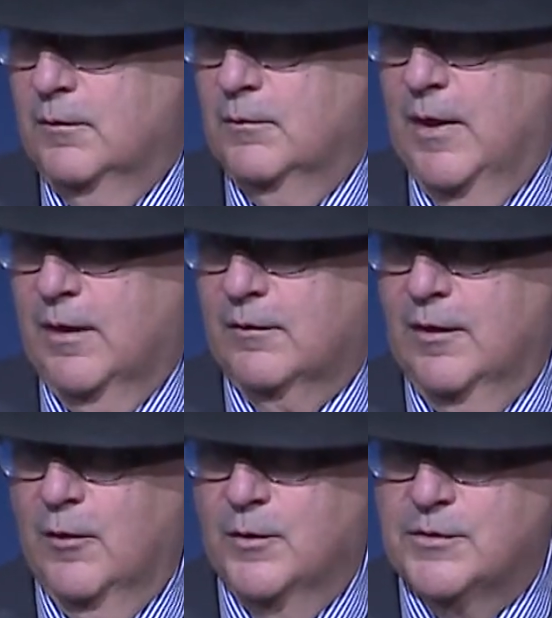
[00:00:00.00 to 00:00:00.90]
back
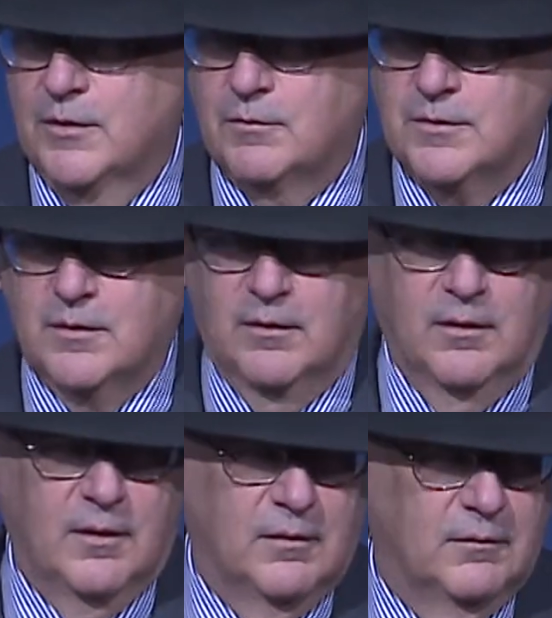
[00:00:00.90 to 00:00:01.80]
there was interested in
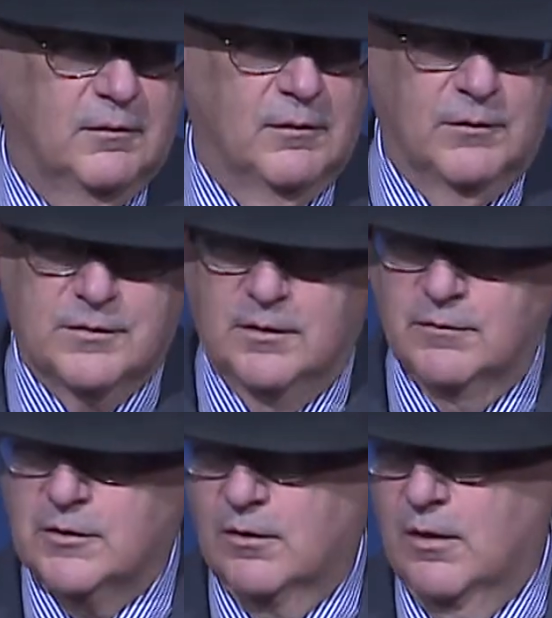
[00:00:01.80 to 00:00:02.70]
it, and University of
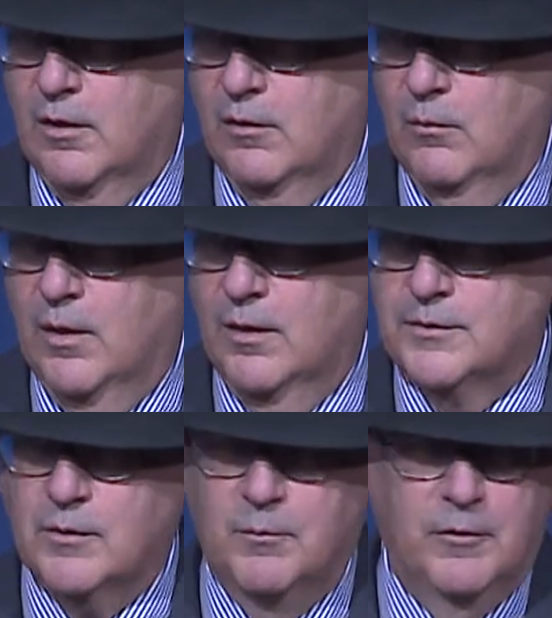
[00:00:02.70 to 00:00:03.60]
Chicago was.
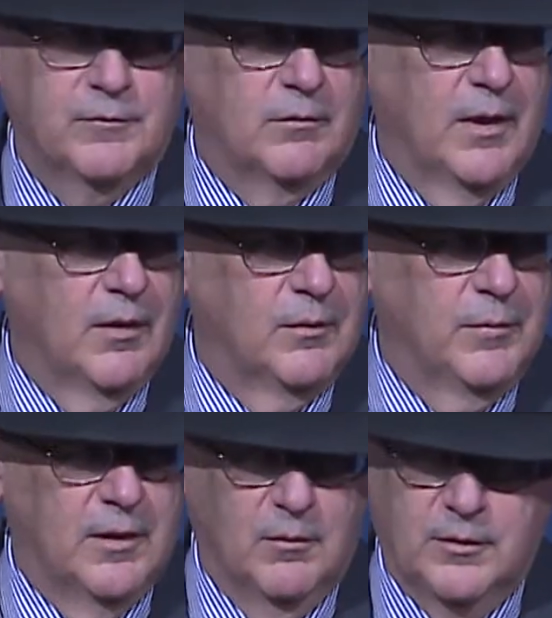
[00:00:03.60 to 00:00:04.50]
So I moved around a
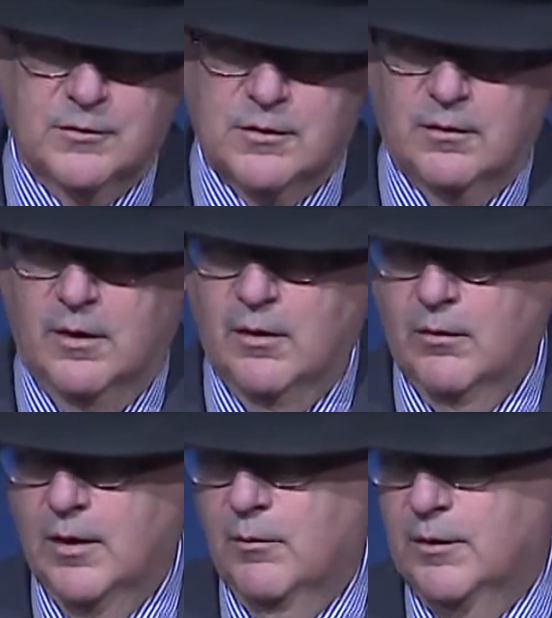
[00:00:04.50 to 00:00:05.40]
bit. I went to
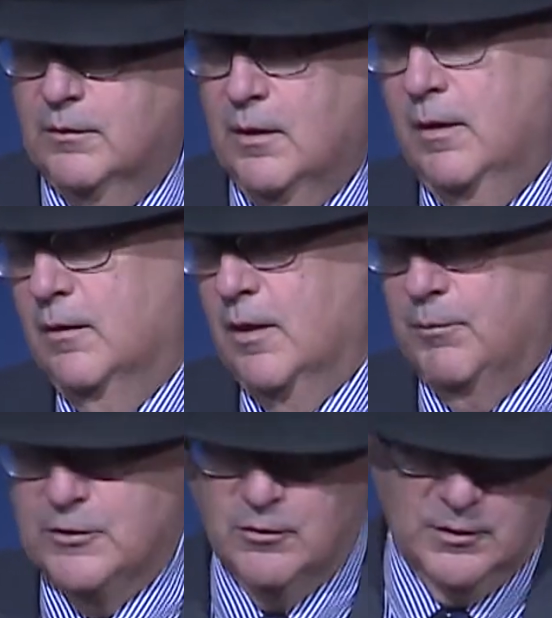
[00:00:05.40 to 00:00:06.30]
Chicago, and I ended up
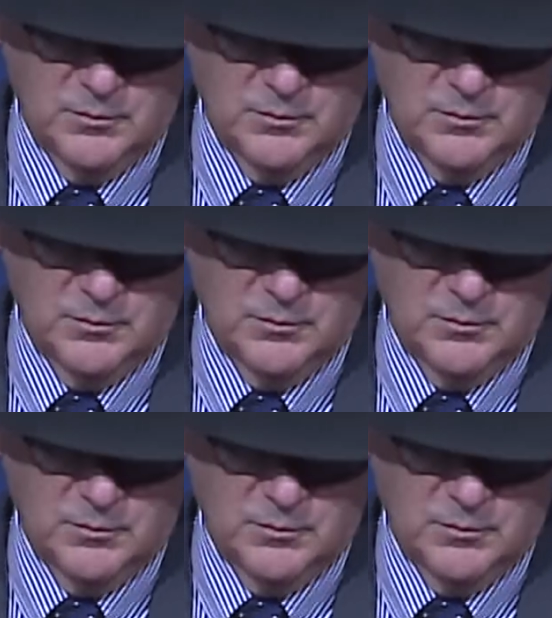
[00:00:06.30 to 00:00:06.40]
at George